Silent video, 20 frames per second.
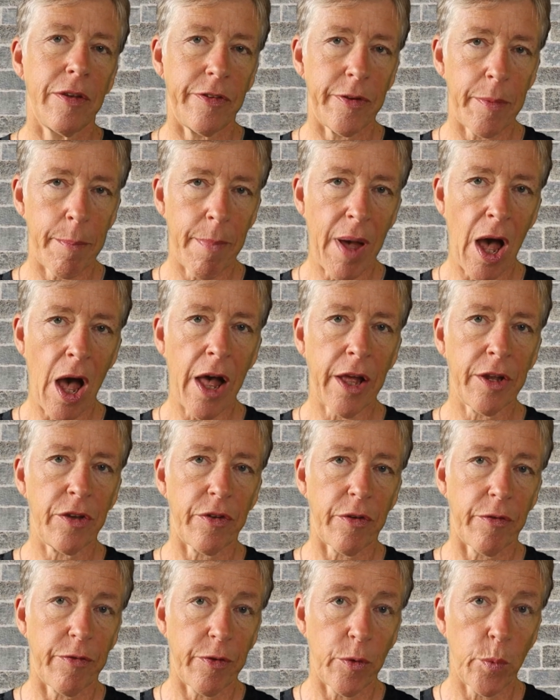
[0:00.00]

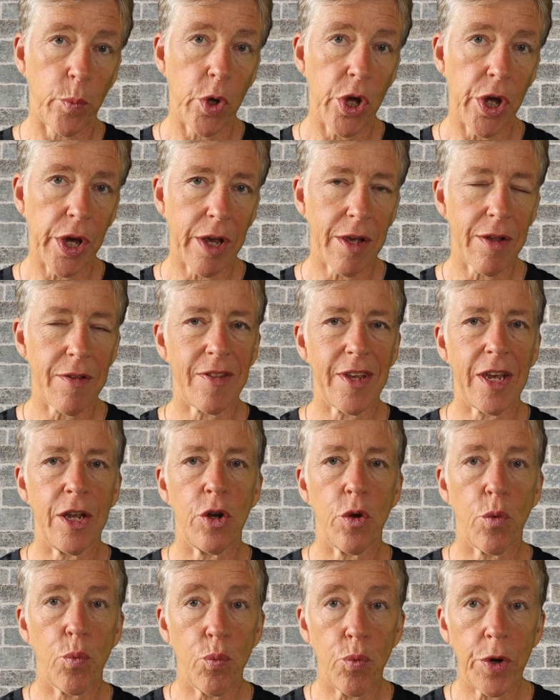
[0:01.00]
demand for workers
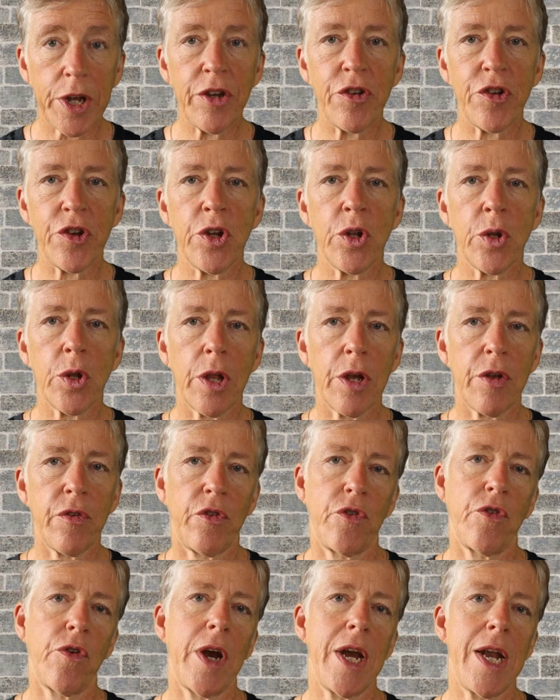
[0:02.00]
in regional
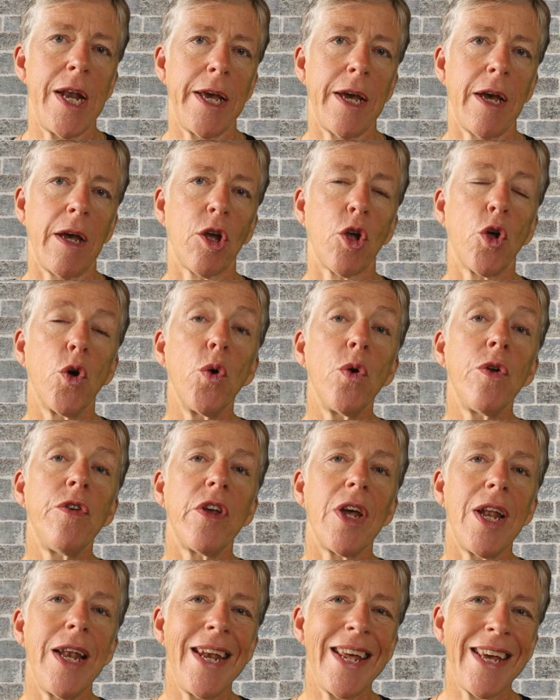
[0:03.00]
Australia
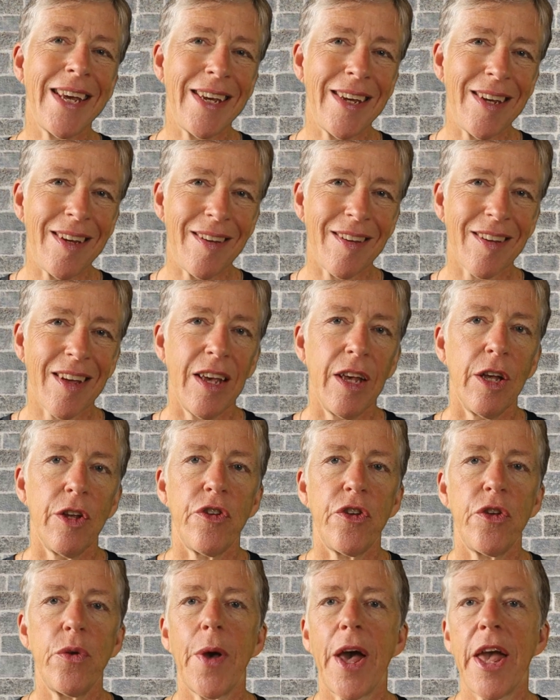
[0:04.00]
could lead
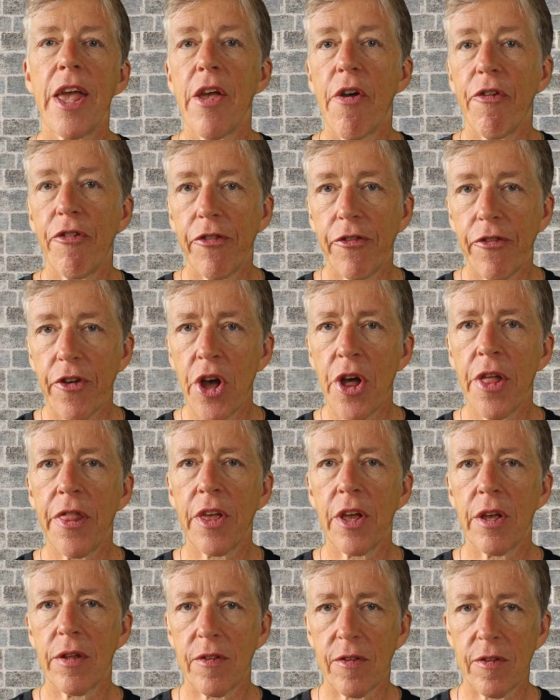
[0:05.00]
to a
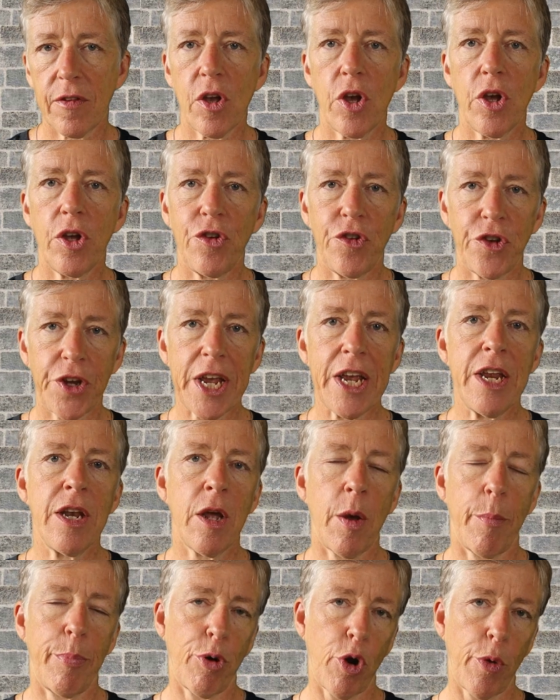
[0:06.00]
further surge
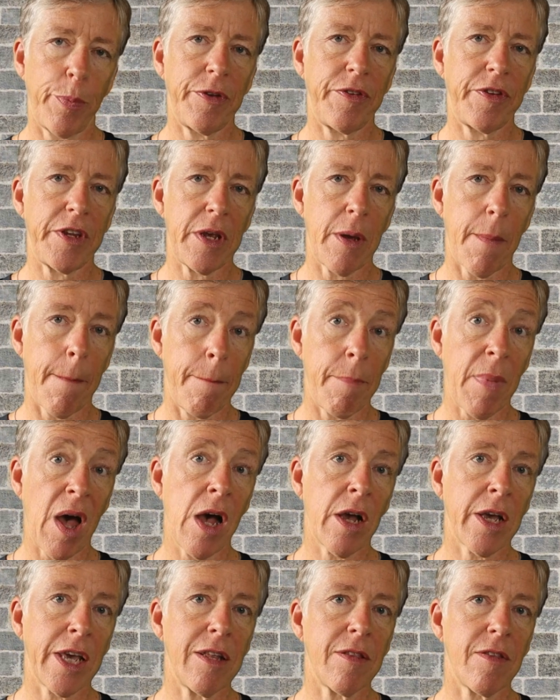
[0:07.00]
in property
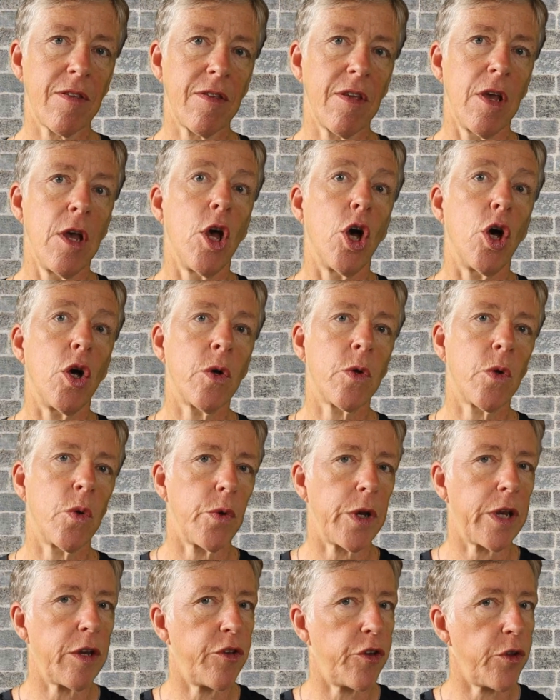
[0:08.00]
markets,
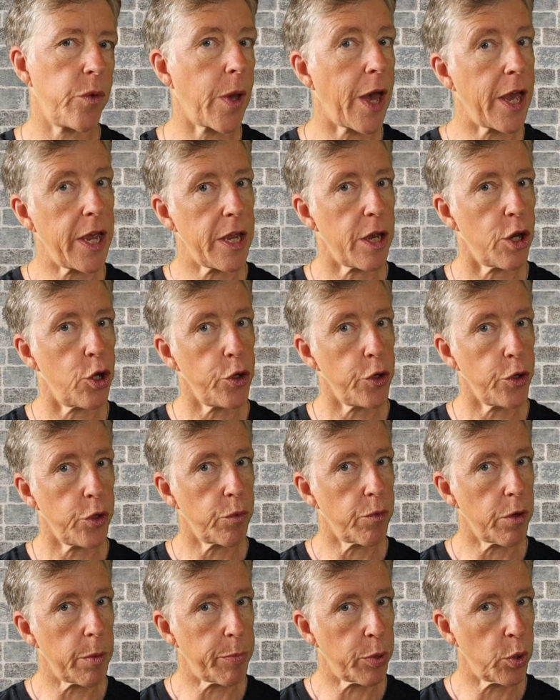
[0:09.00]
according to a
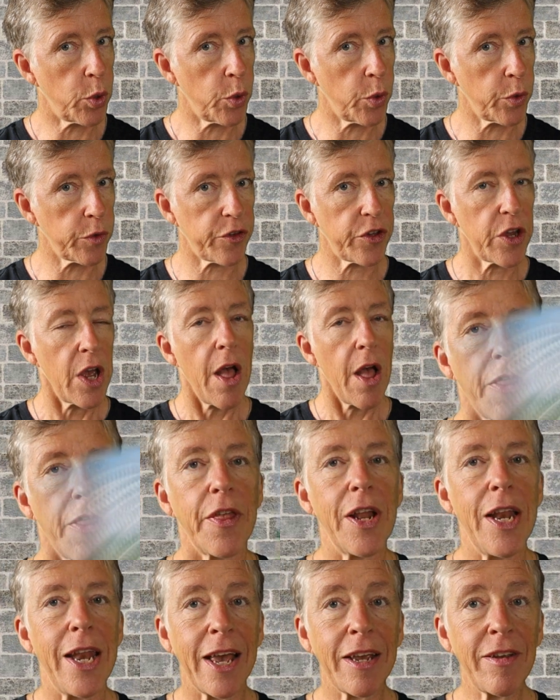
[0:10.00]
new report.
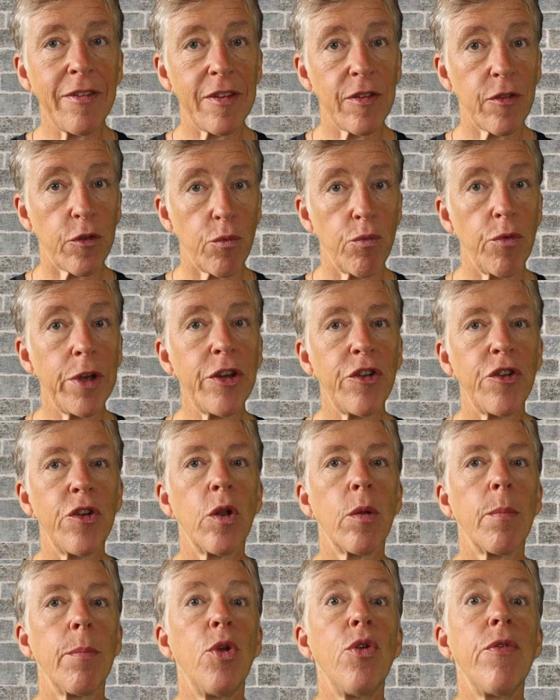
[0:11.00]
The latest
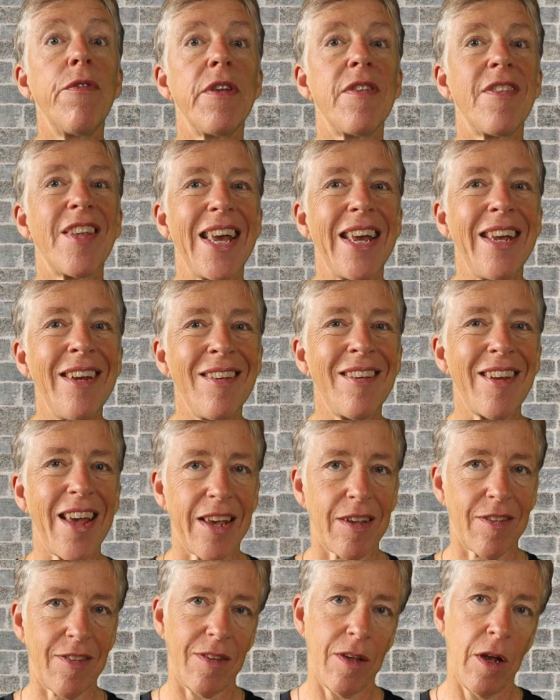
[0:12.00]
Regional Movers
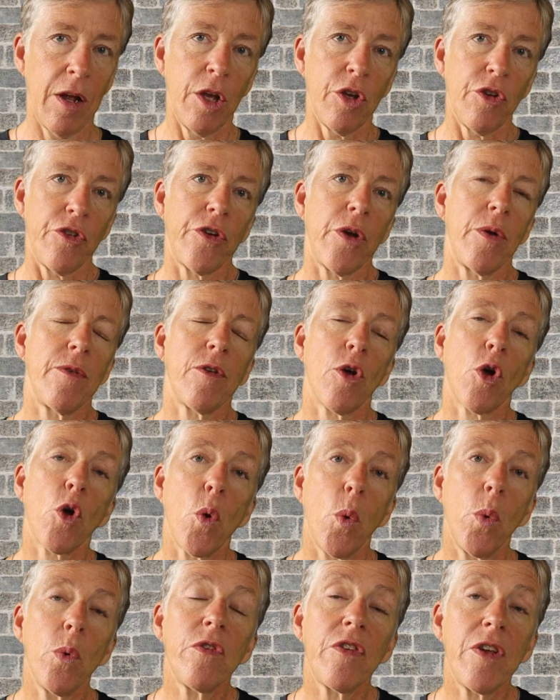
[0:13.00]
Index shows
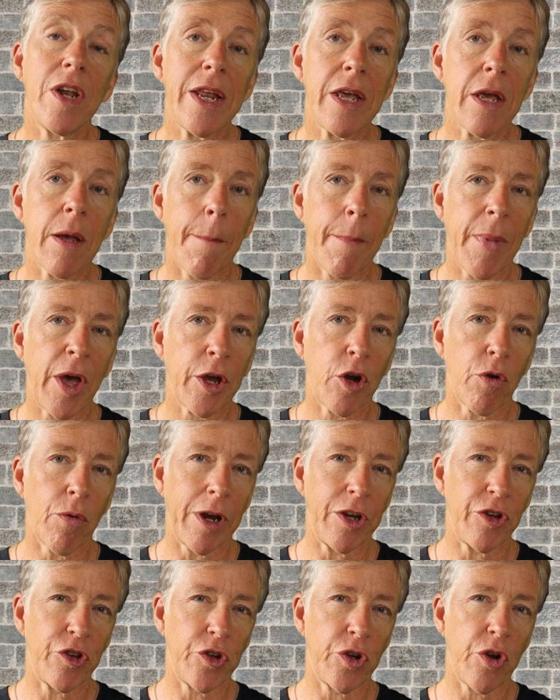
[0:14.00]
quarterly
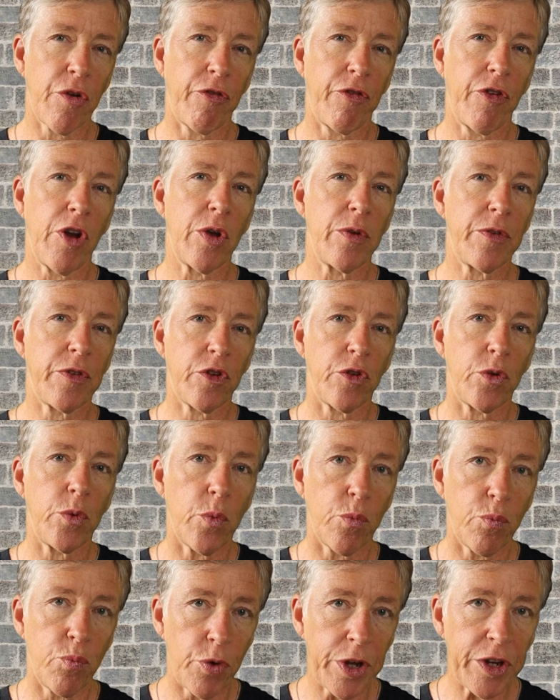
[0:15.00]
migration flows
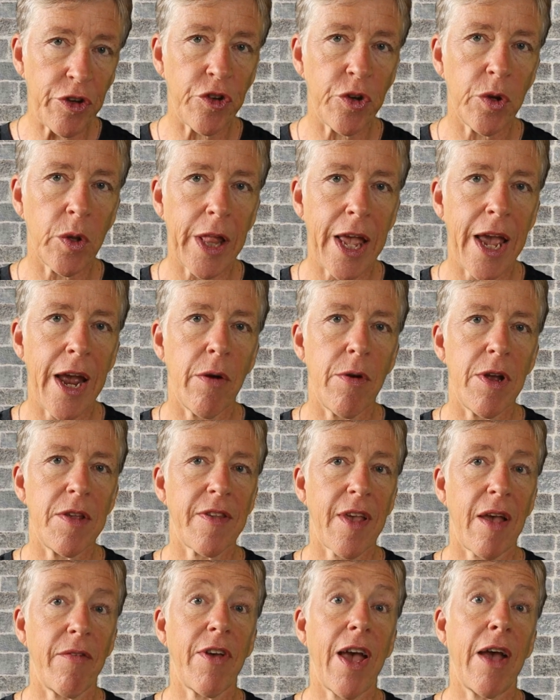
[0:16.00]
to regional
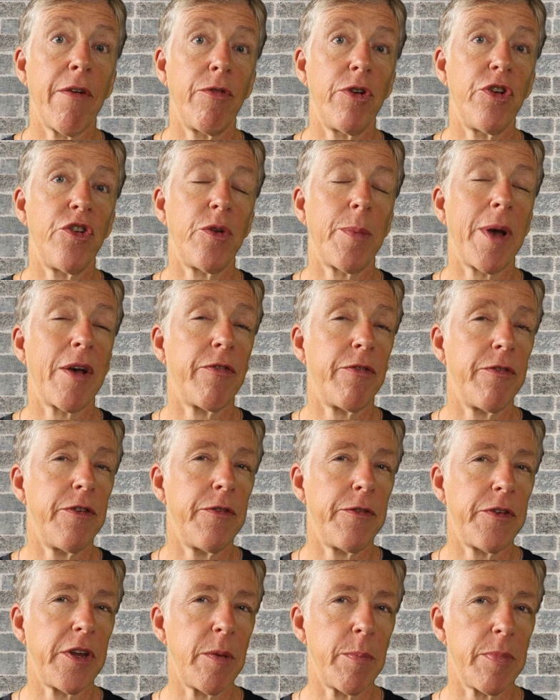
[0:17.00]
areas have averaged about
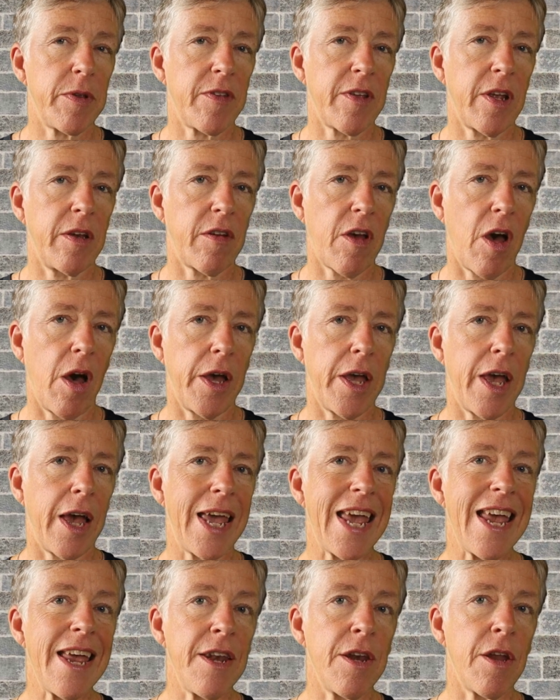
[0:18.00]
15%
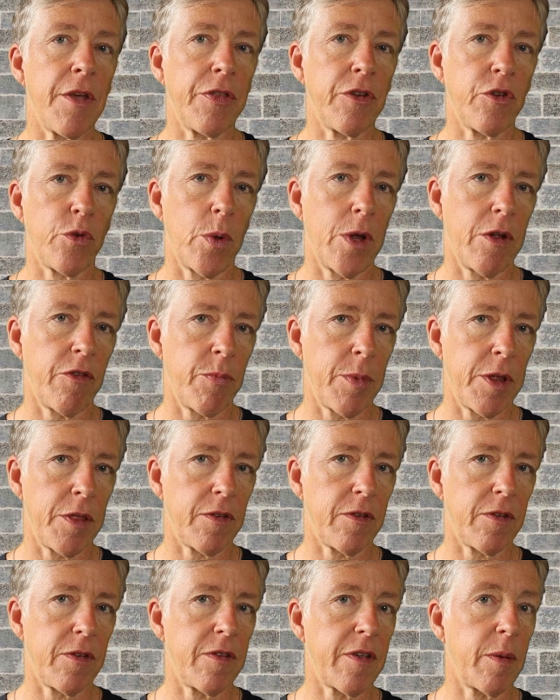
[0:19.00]
higher in the 12
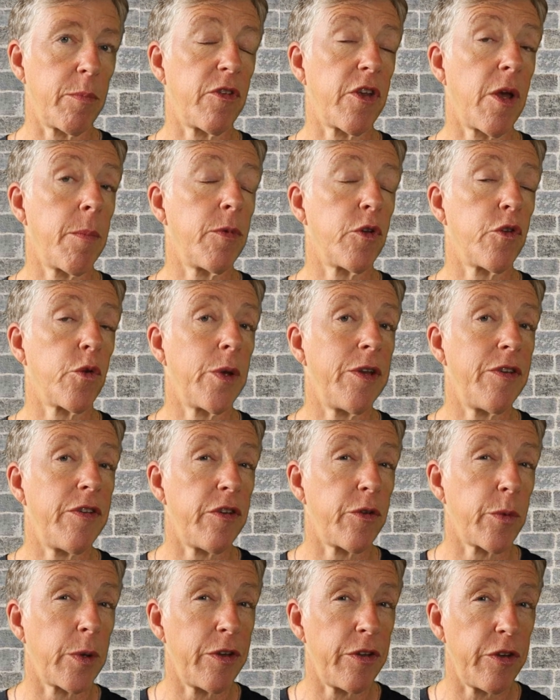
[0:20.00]
months to September
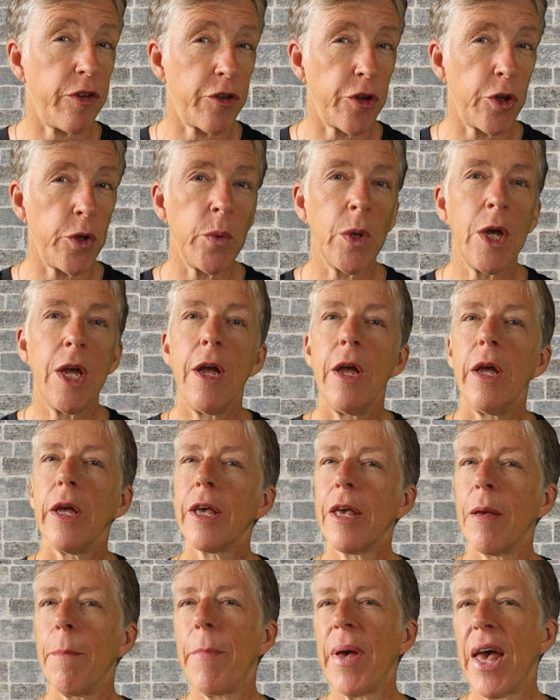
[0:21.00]
2022
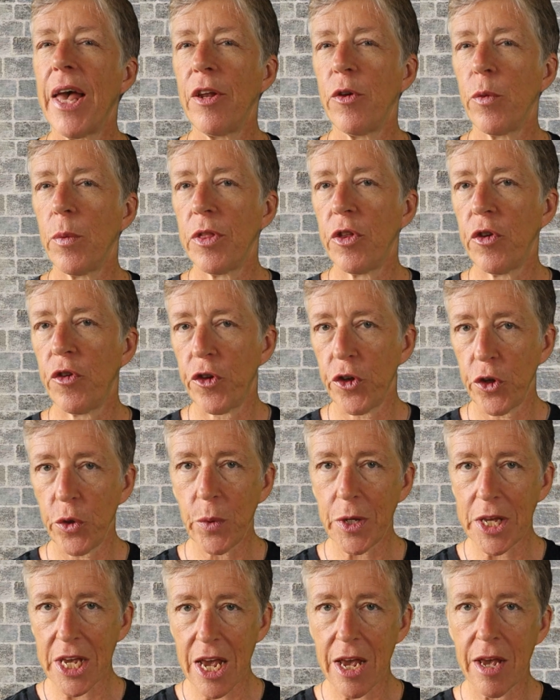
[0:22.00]
compared with the 2
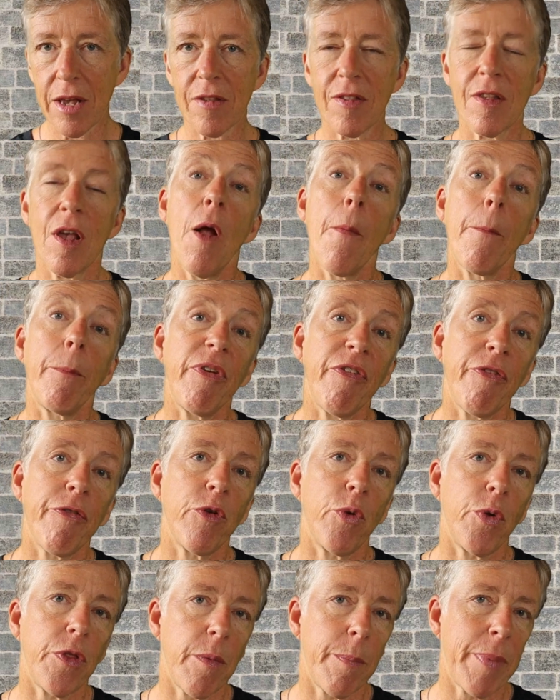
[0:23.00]
years
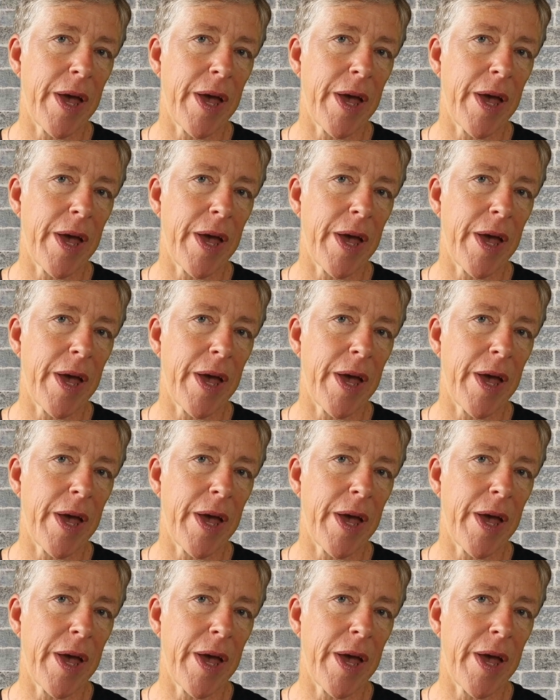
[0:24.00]
before the